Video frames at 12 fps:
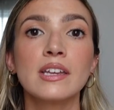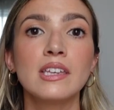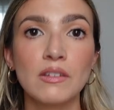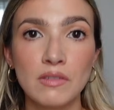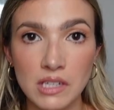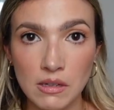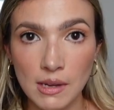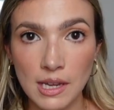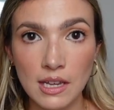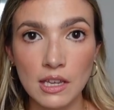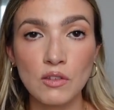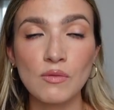Give it to
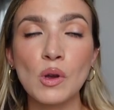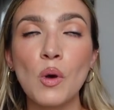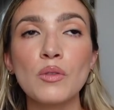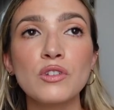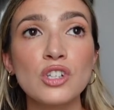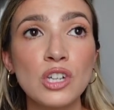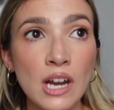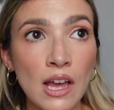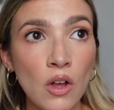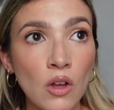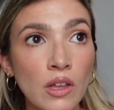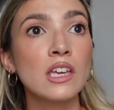me. Give me all the
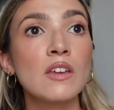Chanel.